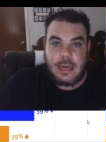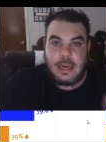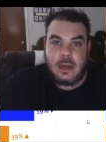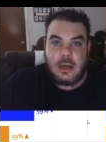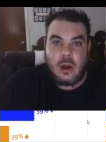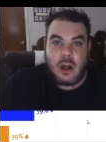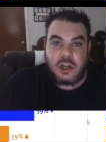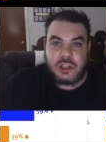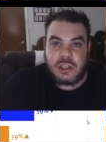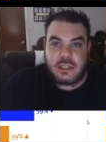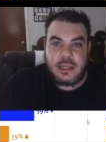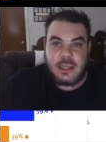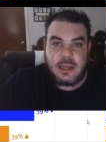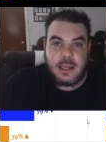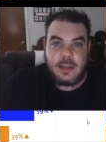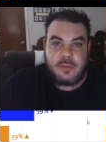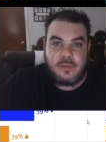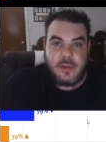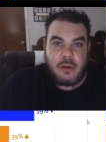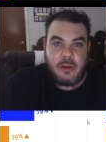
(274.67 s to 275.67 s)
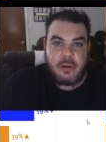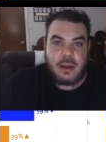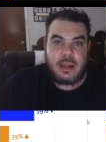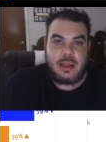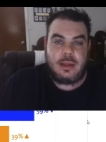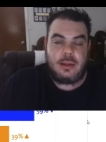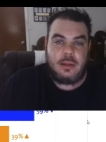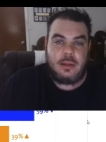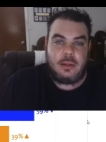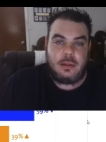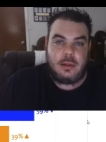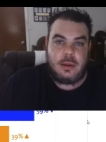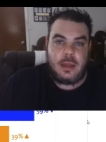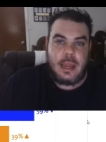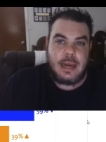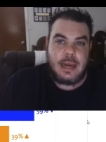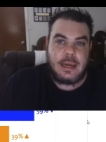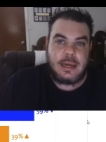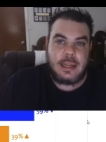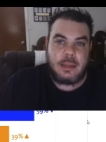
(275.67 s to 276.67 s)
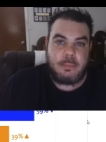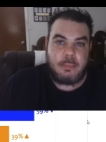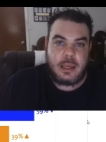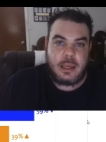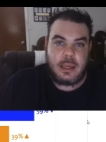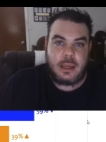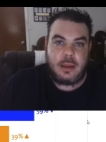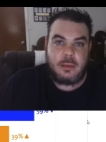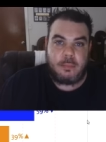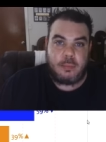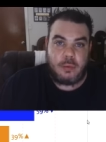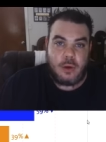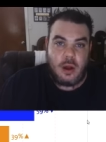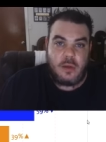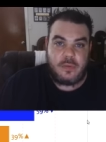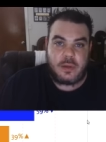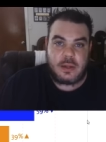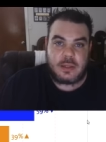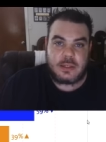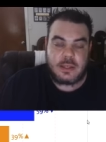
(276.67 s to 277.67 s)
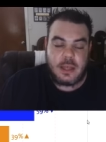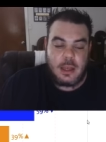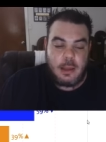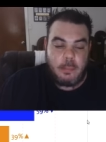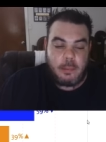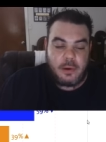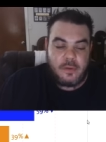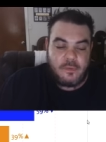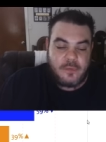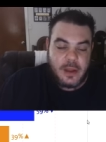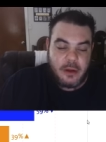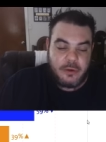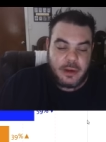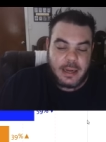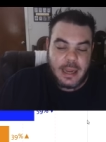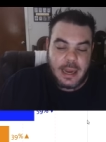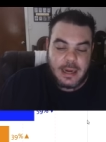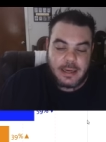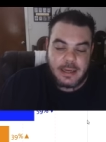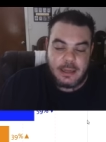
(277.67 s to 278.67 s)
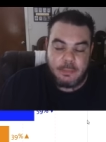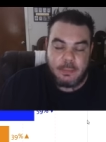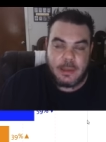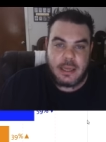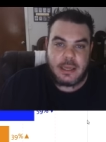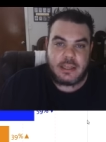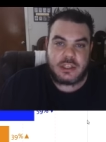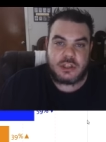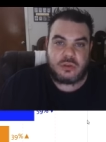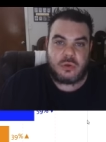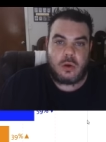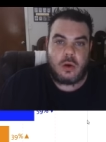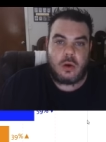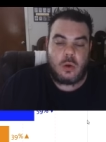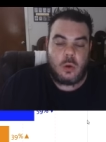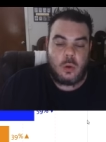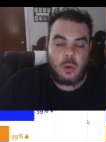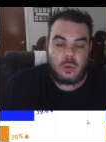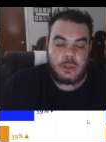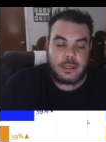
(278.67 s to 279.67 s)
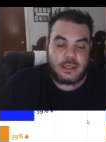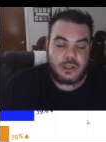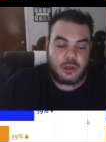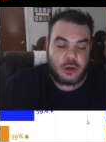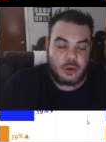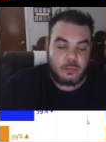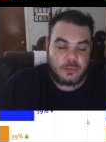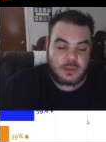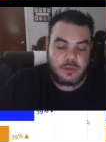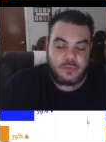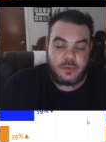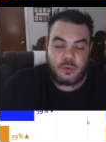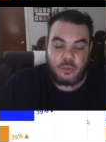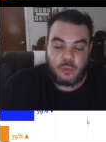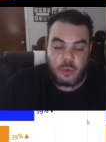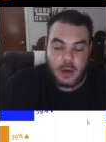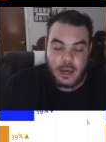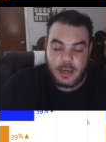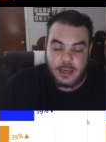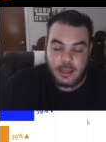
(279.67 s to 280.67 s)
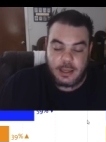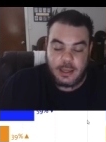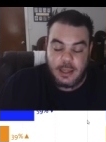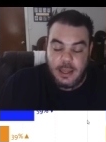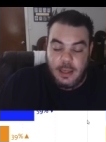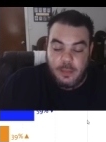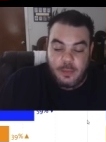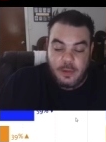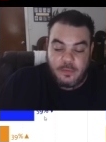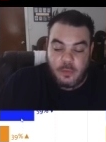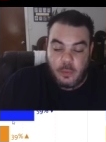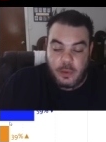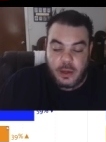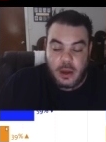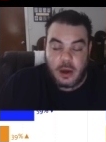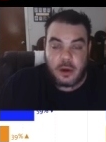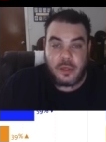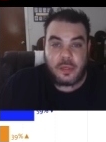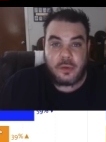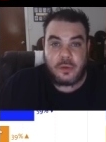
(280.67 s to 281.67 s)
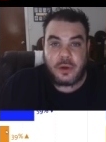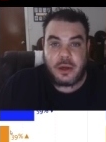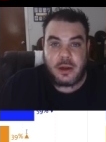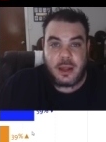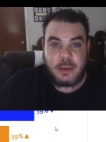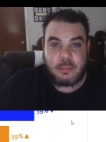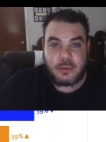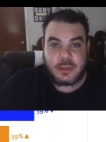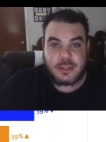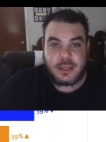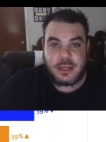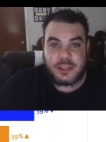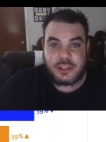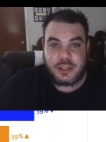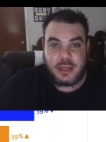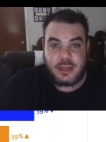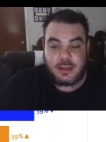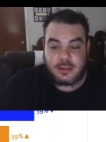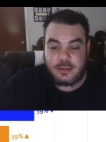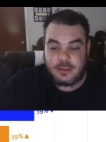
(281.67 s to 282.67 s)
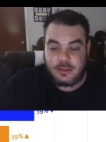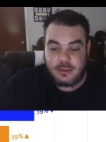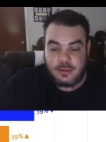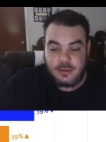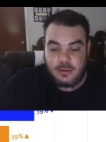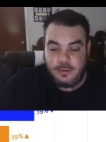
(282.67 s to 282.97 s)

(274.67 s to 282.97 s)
Not just in a very NDP province, but a very NDP stronghold in terms of the riding. They've only got a 39% chance.